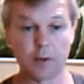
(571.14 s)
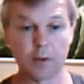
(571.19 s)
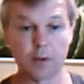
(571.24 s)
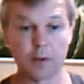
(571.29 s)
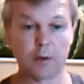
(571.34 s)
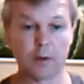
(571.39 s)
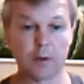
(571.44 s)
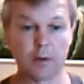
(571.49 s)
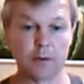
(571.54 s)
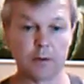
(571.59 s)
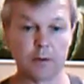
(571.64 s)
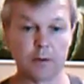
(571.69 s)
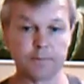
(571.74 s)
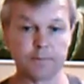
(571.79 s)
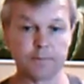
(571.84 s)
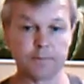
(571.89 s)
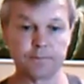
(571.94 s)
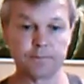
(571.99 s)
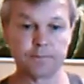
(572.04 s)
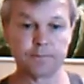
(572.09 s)
Um,
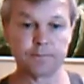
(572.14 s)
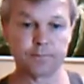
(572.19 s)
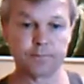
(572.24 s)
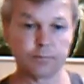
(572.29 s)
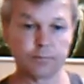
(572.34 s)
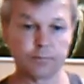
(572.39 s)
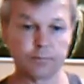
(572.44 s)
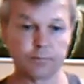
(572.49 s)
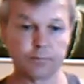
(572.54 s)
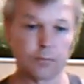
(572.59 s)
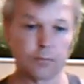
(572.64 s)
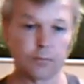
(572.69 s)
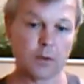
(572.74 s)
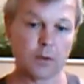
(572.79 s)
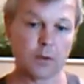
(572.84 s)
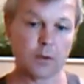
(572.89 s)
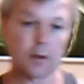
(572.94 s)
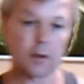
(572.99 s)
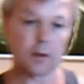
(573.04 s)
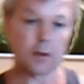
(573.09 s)

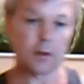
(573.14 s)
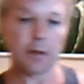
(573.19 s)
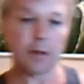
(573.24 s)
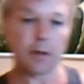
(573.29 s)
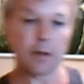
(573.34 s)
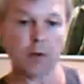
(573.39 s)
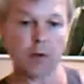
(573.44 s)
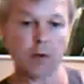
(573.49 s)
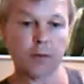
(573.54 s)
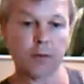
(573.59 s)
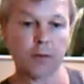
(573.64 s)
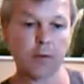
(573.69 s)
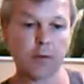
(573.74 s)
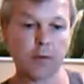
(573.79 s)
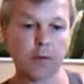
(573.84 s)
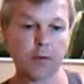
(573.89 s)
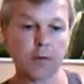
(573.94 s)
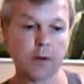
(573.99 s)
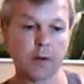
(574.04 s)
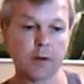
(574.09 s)
that's all I want to say
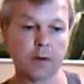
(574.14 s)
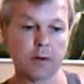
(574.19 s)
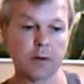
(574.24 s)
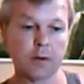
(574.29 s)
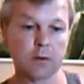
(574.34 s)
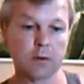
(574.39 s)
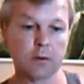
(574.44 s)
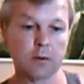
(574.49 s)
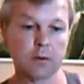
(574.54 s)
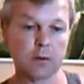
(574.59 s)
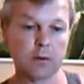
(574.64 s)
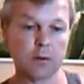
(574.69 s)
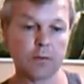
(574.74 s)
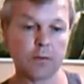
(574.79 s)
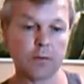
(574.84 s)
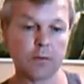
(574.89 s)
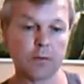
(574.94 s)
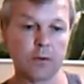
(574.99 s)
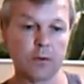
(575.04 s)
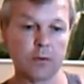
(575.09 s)
on this video.